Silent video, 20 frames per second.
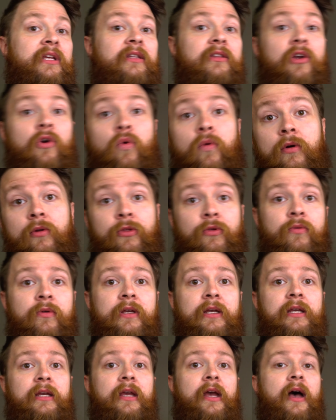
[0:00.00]
get the Kwilt
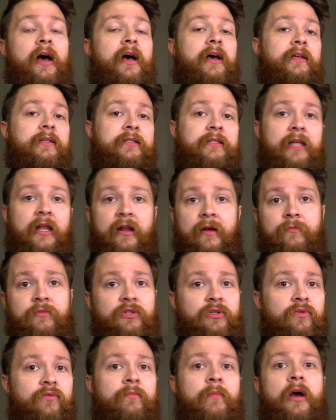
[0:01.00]
3 set up
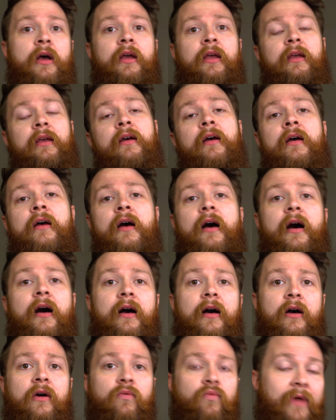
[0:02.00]
to my
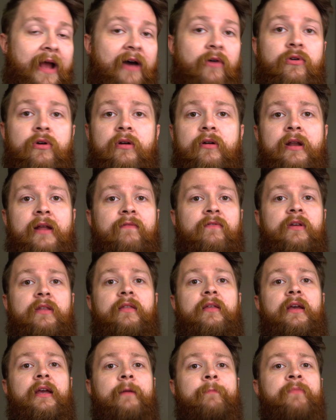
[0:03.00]
router and
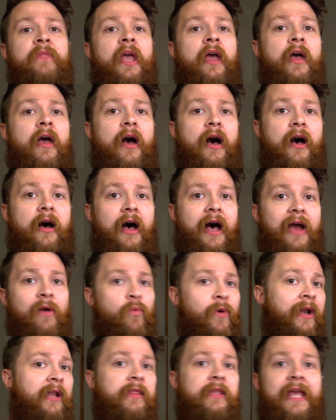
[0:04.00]
everything, I
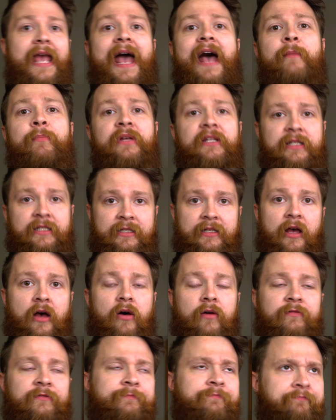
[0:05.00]
went on the app
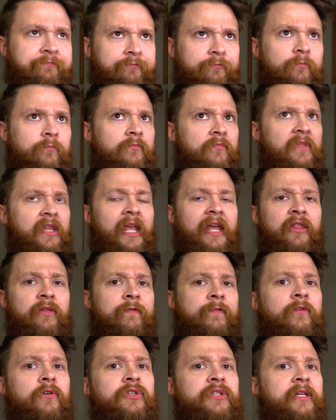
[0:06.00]
itself. And the
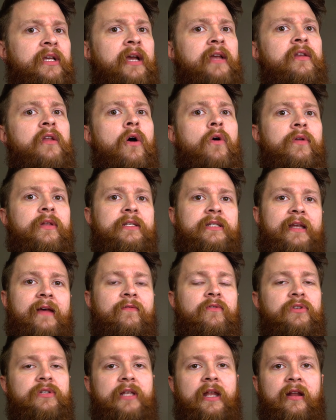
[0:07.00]
first thing I noticed
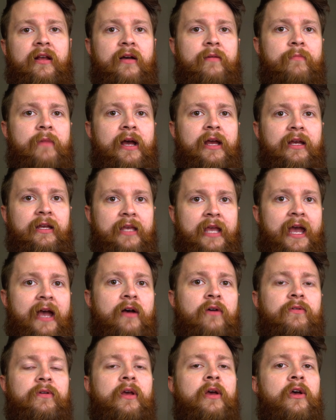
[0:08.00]
after setting up my
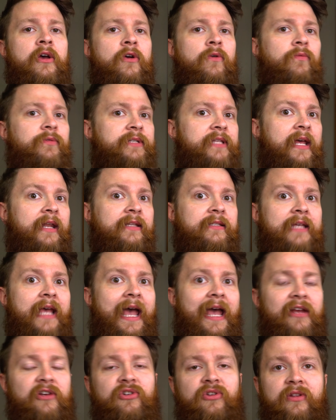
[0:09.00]
account was that
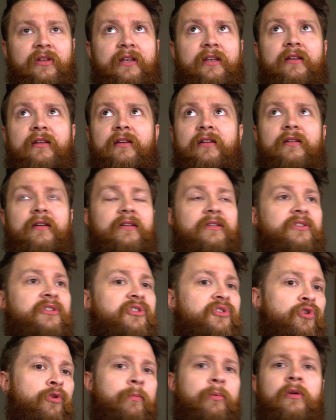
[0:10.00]
it's
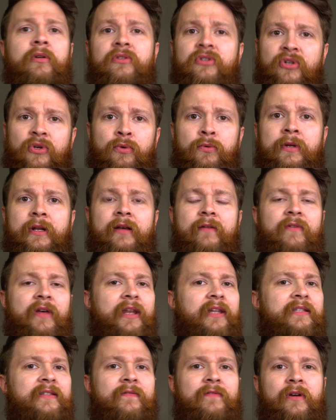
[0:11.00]
super intuitive
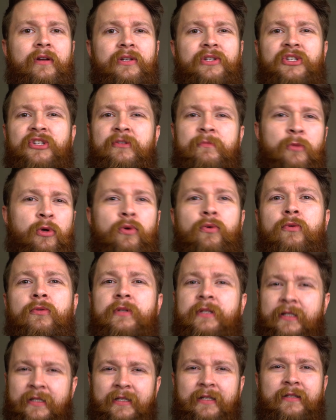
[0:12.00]
and it's a very
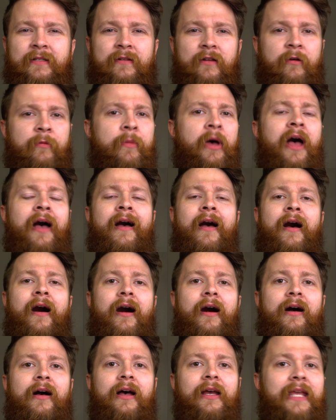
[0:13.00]
smooth system.
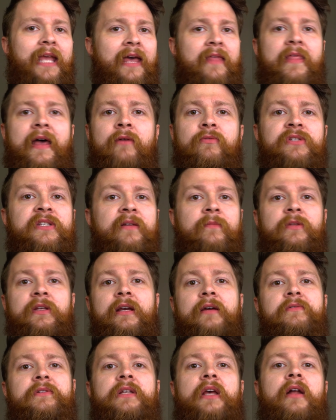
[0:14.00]
Again, that was
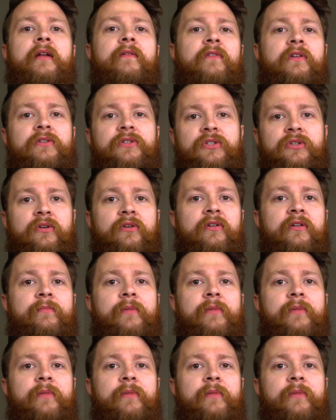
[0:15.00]
something I was kind of concerned